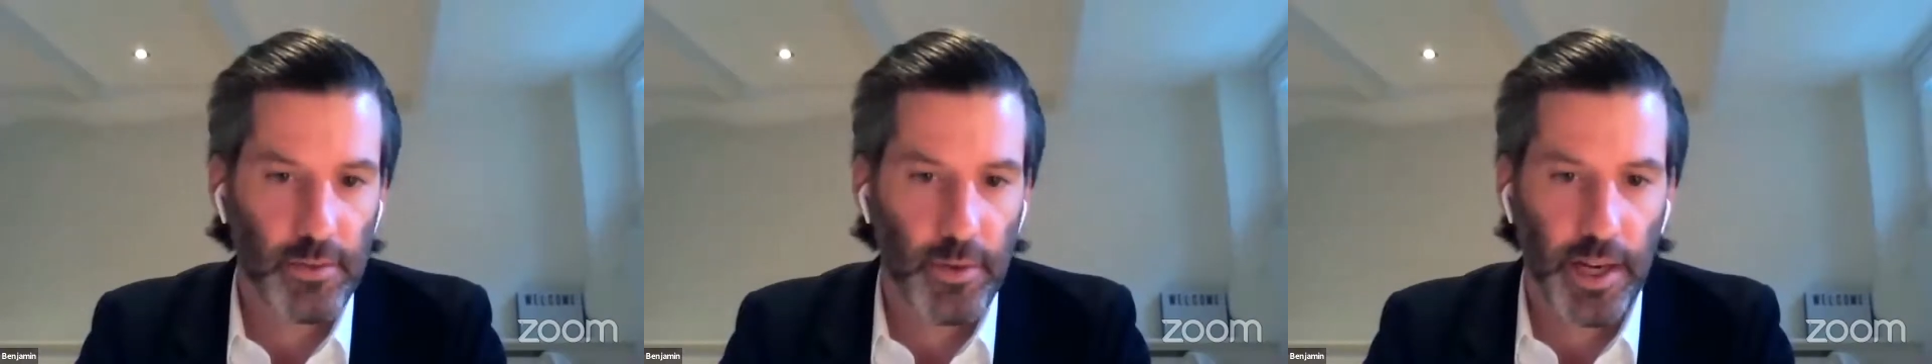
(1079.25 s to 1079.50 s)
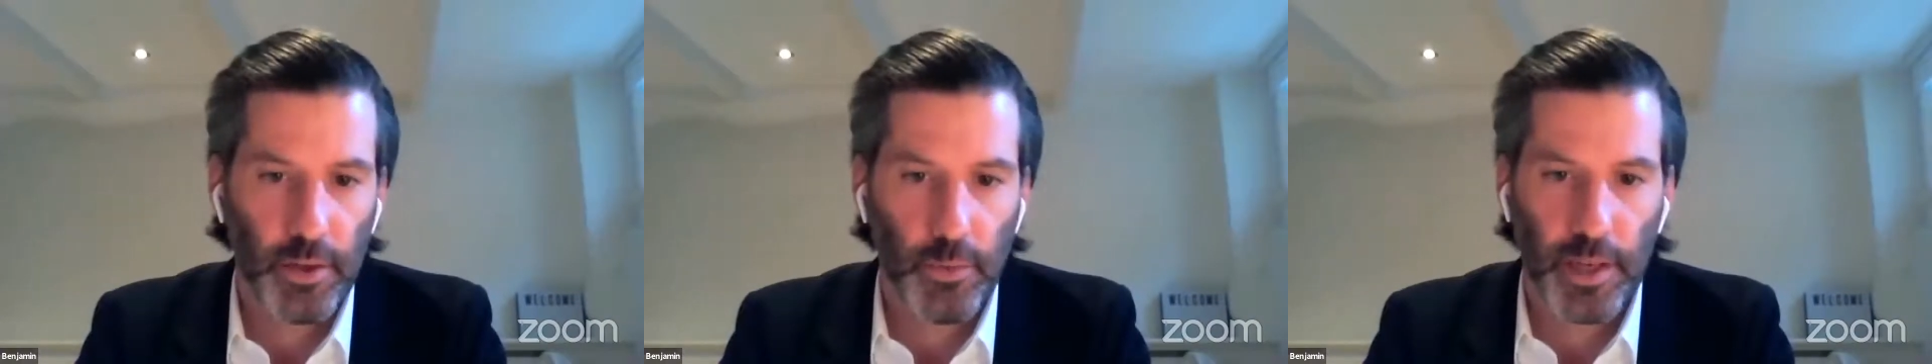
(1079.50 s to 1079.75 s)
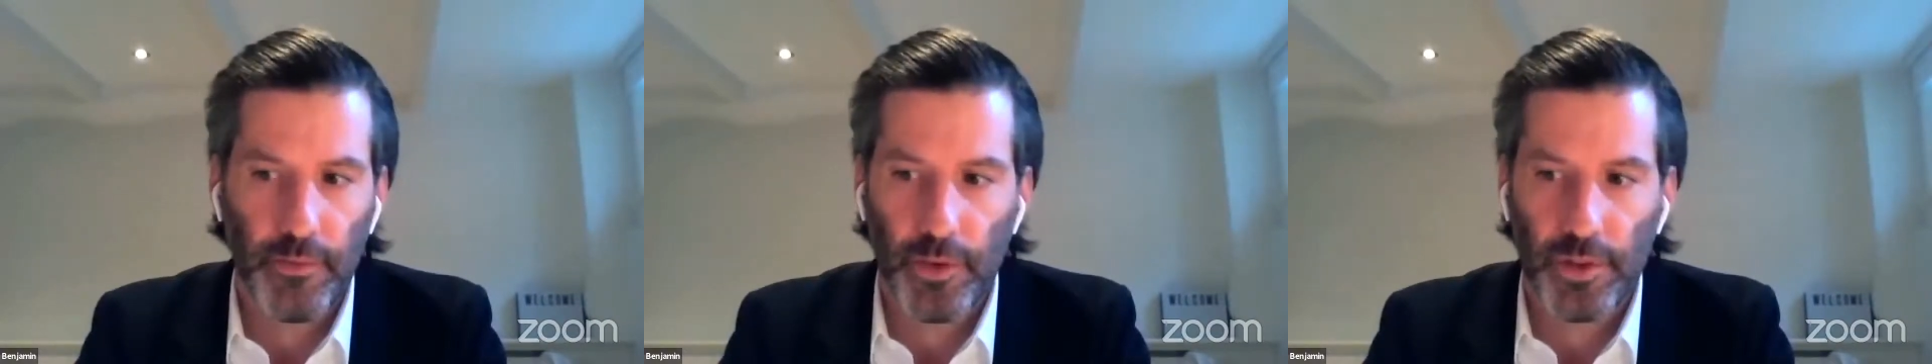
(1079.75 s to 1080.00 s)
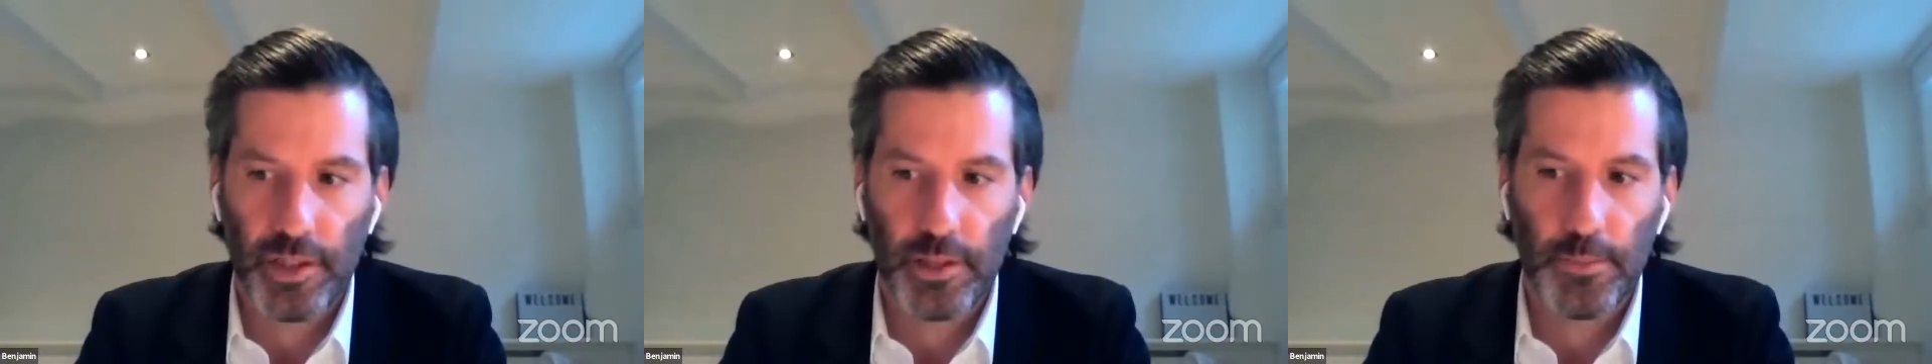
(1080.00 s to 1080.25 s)
right? Green
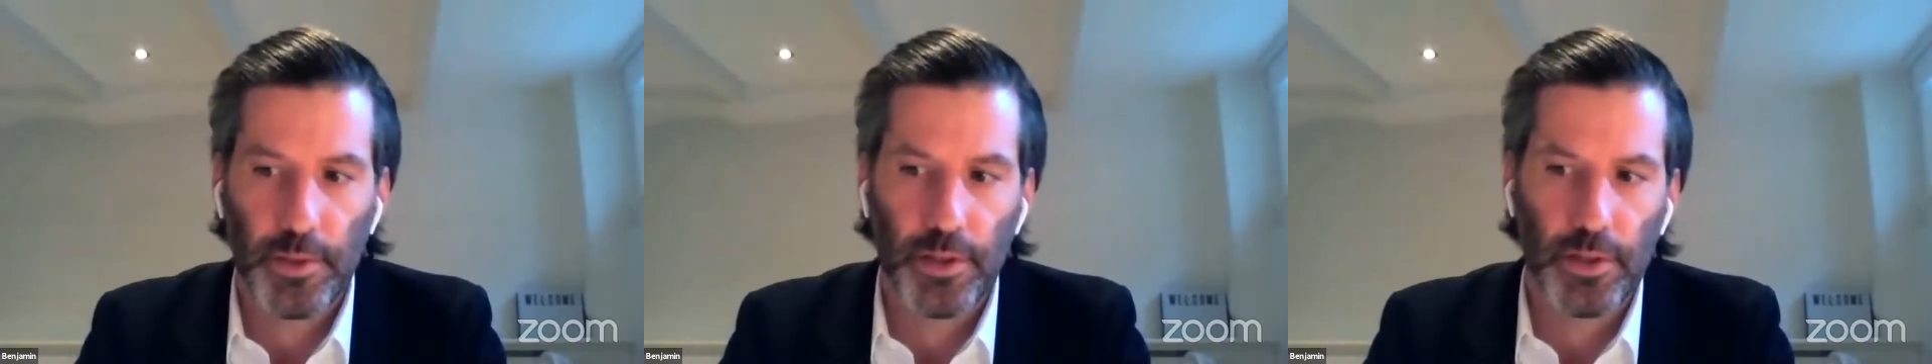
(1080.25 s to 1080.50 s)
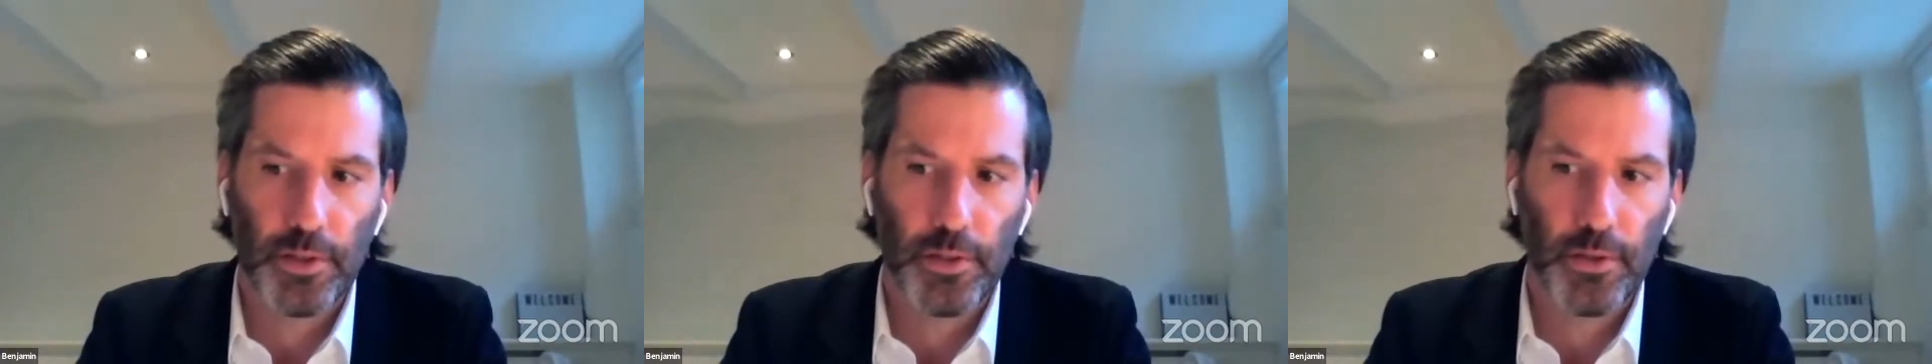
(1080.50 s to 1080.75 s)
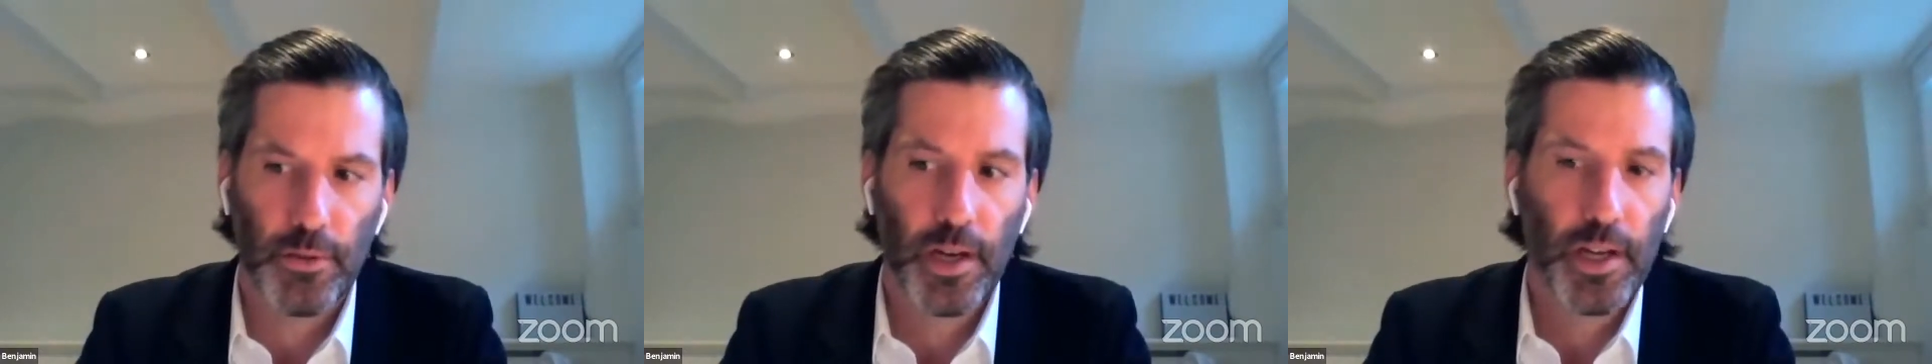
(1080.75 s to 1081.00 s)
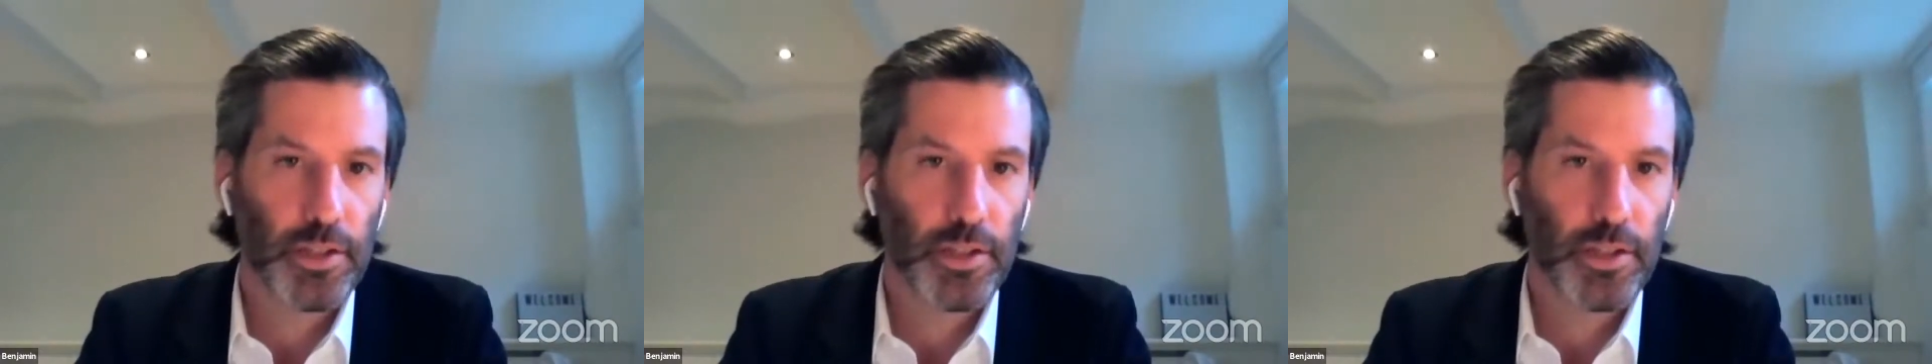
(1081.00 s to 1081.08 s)
versus blue.